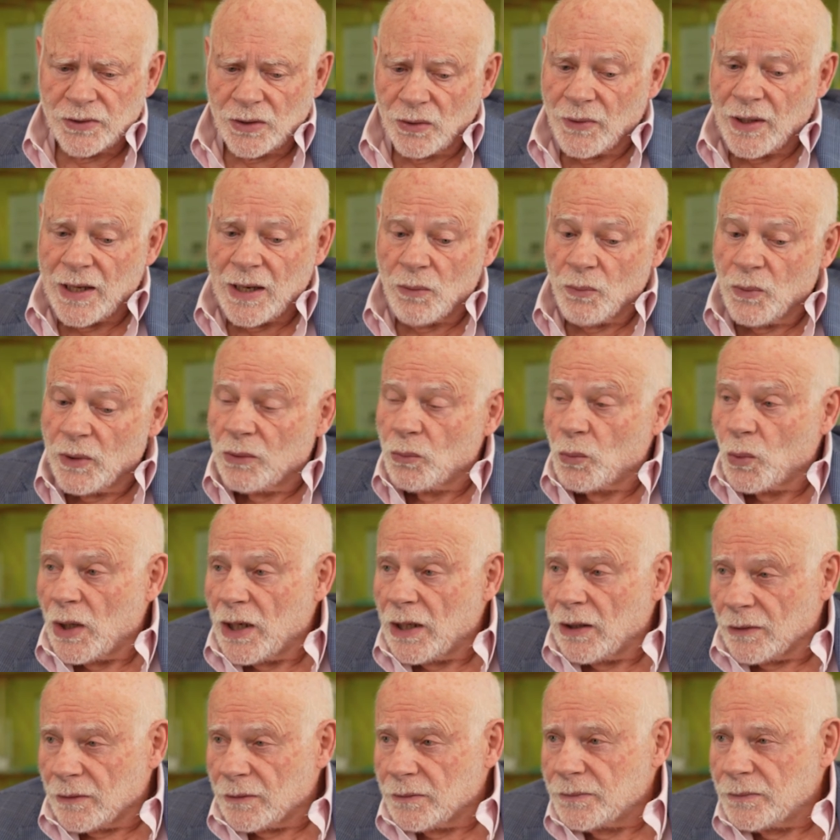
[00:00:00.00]
that went
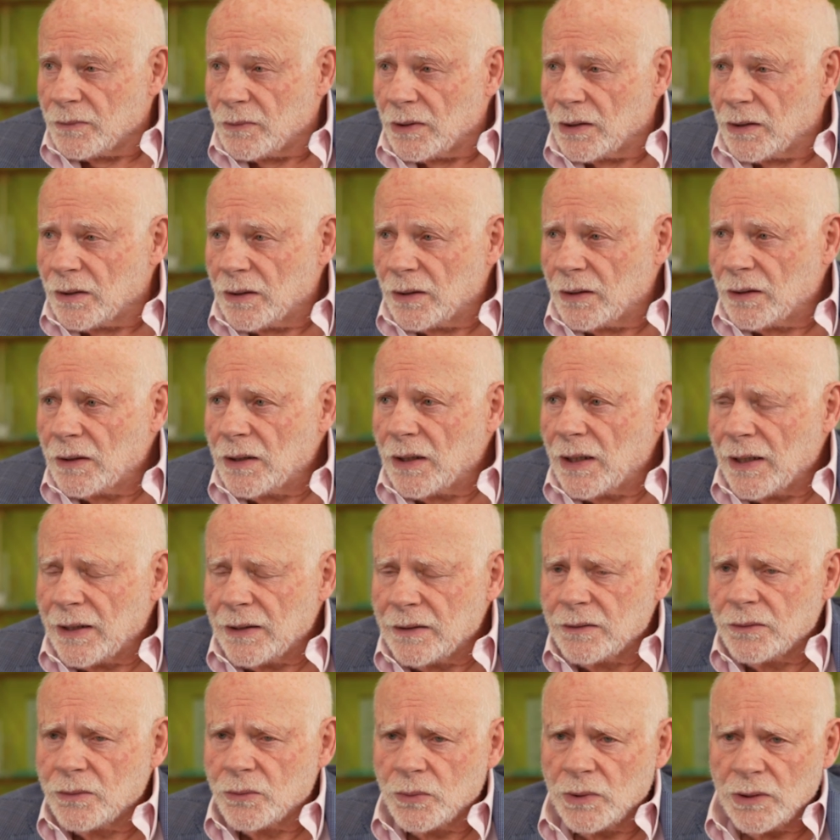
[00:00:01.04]
well,
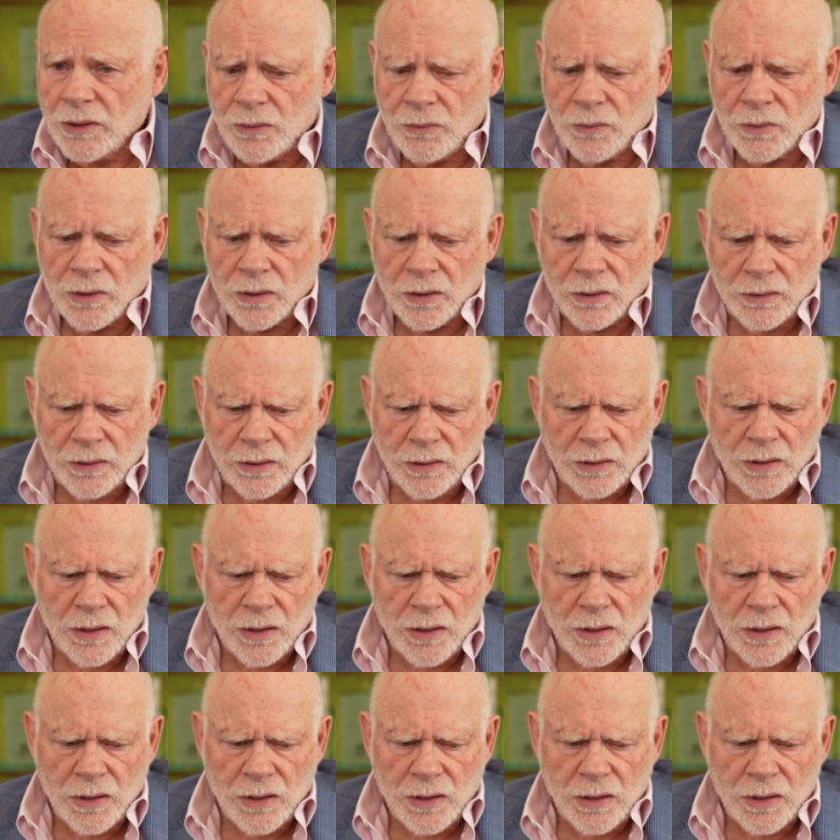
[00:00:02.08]
and we were